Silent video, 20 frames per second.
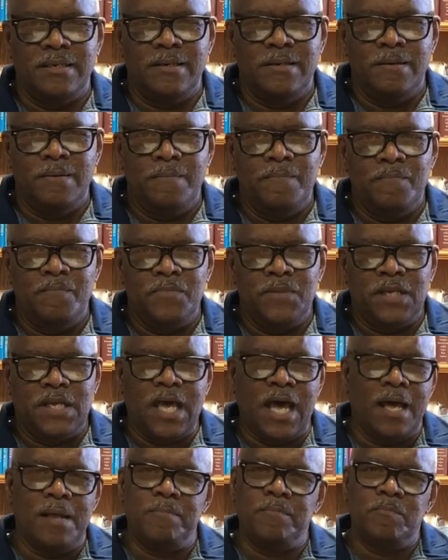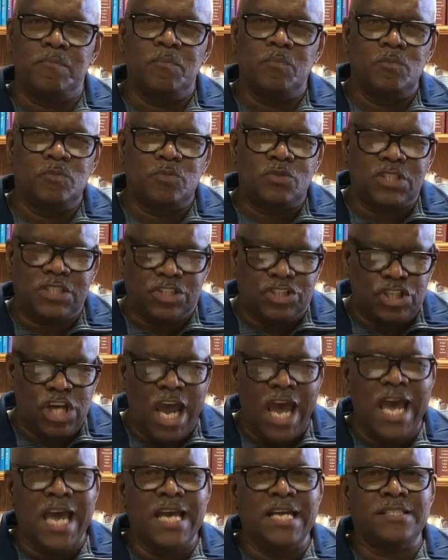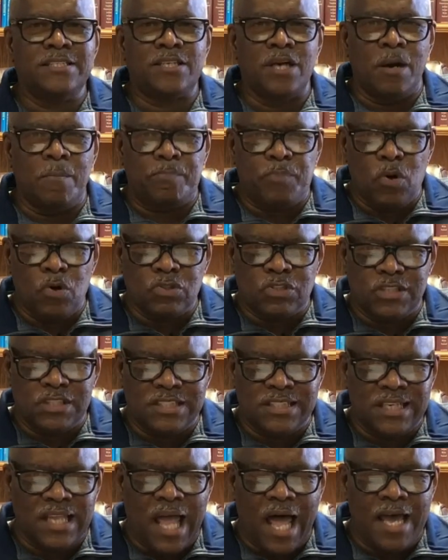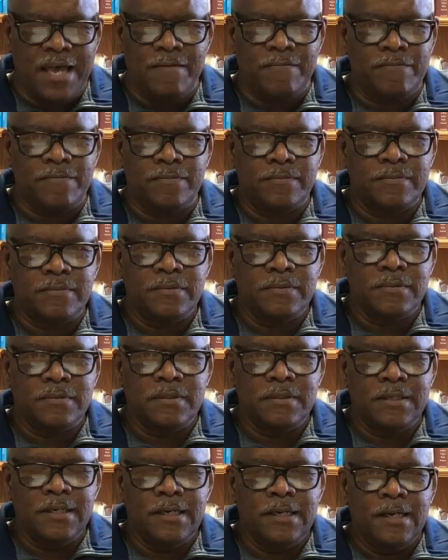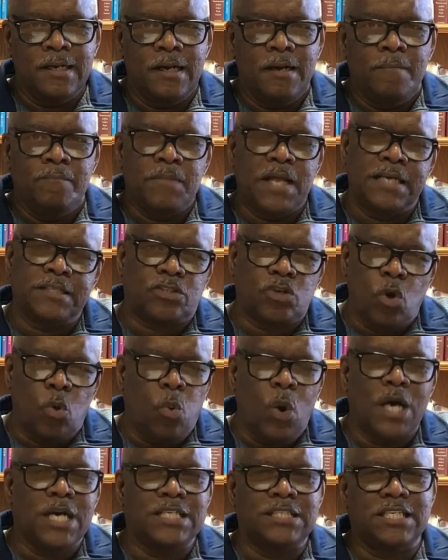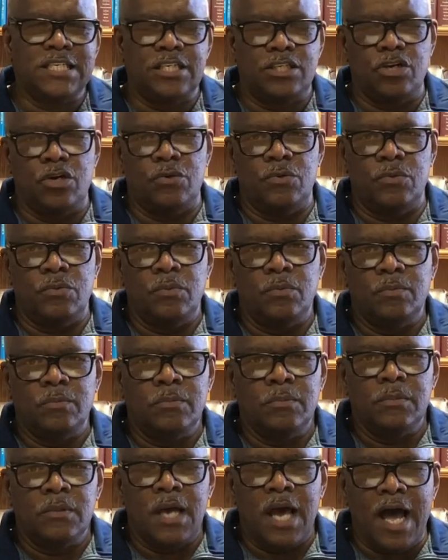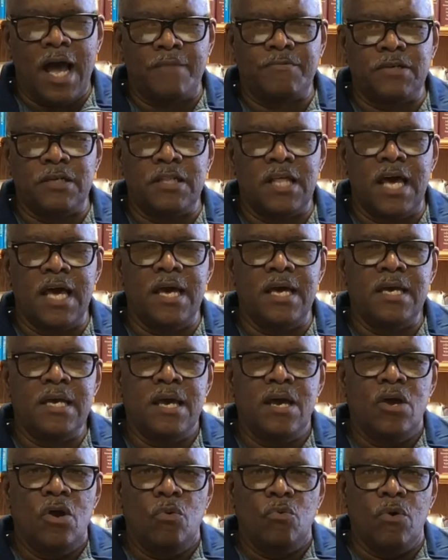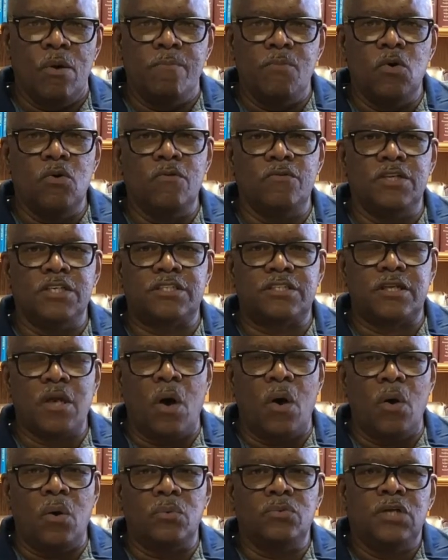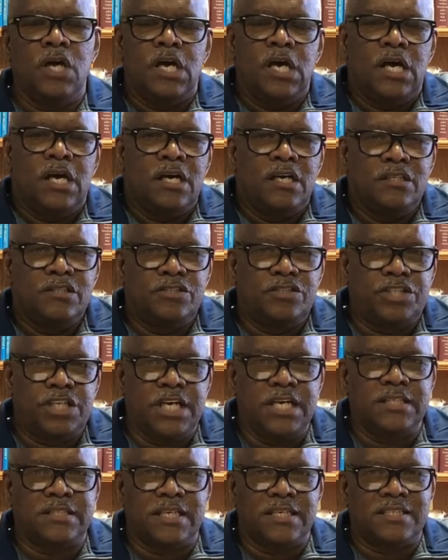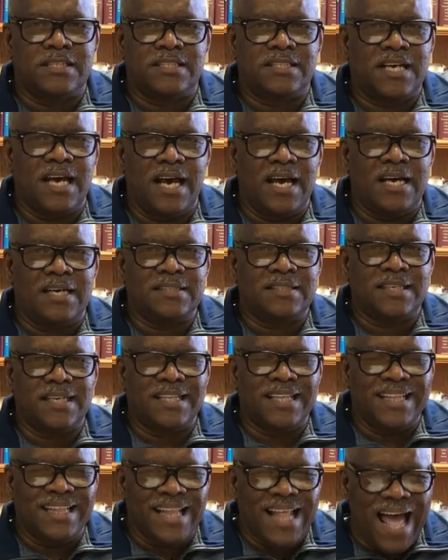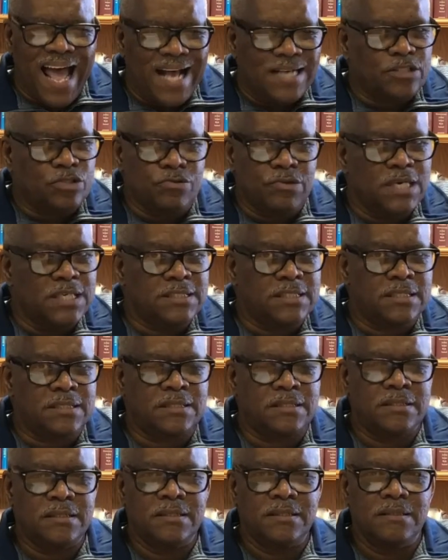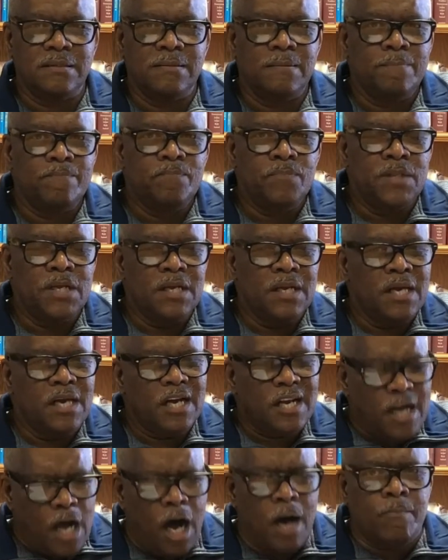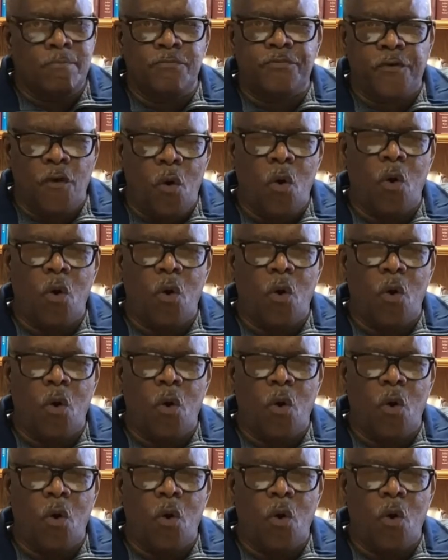can change a person's life. And so what does he do? After they remove the stone, Jesus says, Lazarus, come forth.